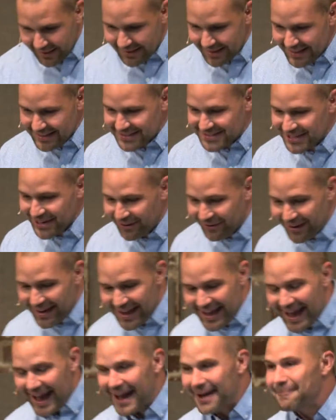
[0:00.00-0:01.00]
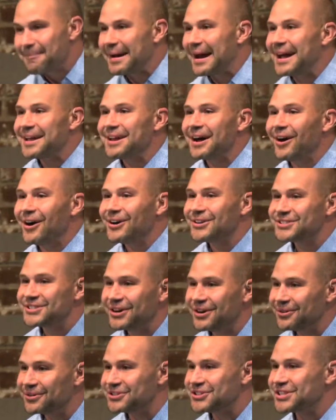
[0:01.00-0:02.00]
And so I
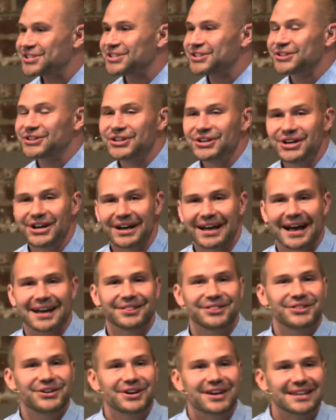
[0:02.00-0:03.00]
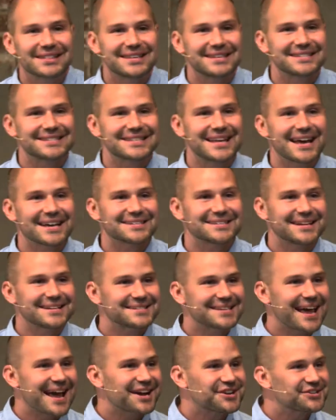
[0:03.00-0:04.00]
also just look at this text and I
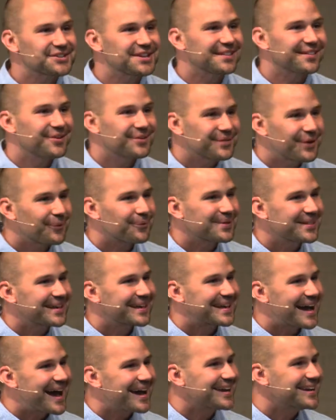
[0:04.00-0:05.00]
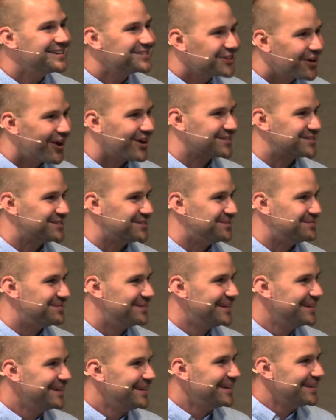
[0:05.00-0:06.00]
say, actually, look, no, really, God is awesome.
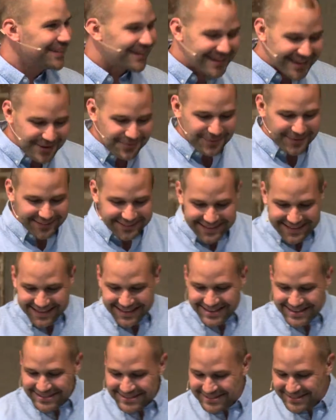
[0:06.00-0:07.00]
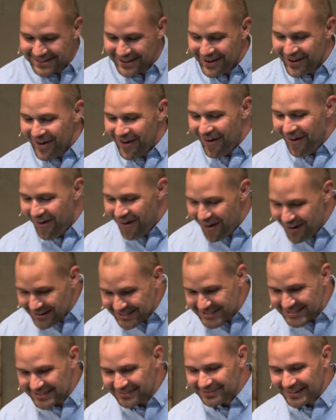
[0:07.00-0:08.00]
Like, he really is
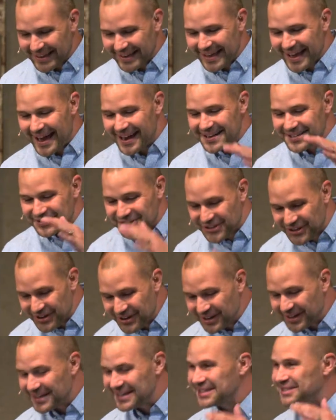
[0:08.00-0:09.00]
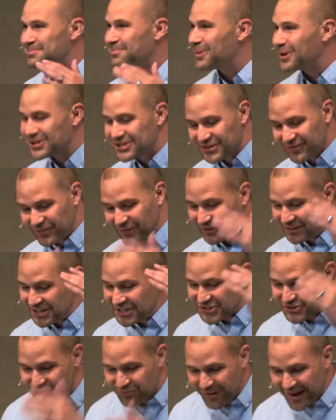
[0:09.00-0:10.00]
awesome. Like, God is good, and he's merciful, and
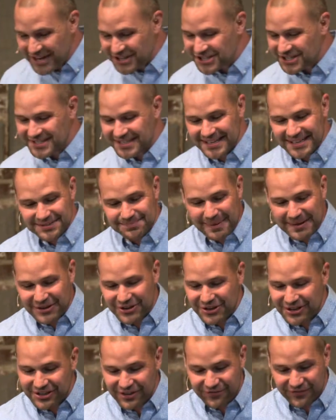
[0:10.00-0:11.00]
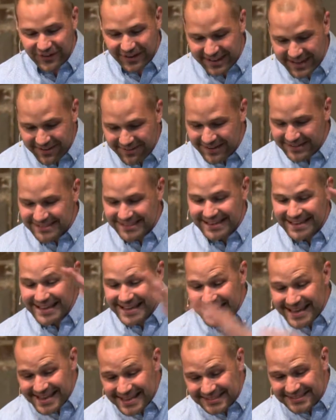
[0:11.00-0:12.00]
he's gracious, and he's been good to forgive us, and he
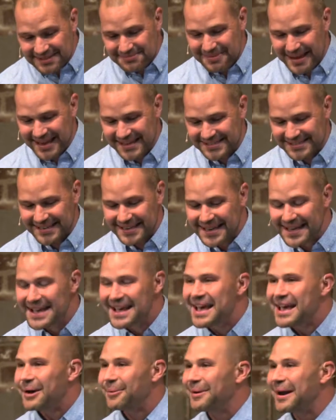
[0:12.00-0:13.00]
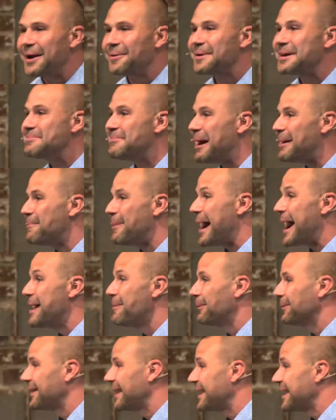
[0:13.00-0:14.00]
is amazing. And when I read my
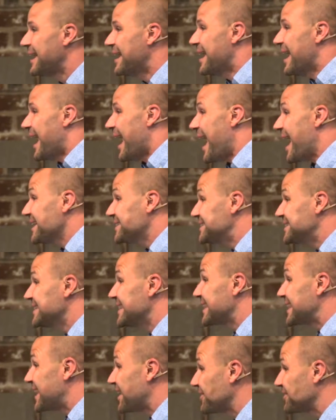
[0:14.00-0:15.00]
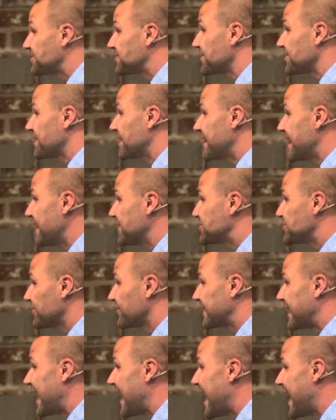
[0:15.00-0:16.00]
Bible, like, I see the character and the nature
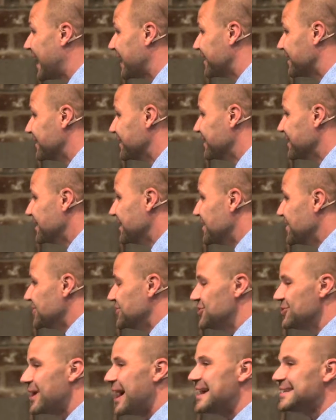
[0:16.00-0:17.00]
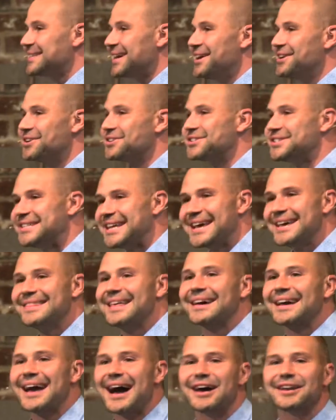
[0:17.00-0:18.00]
of God. Do you guys understand
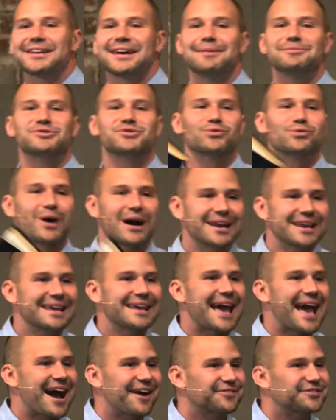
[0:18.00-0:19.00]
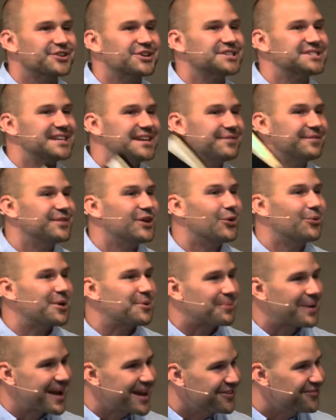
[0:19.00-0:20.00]
that God comes running after us even though we
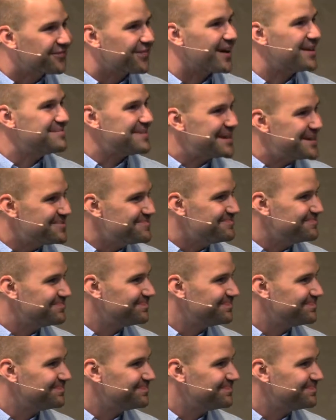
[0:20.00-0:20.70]
ran from him?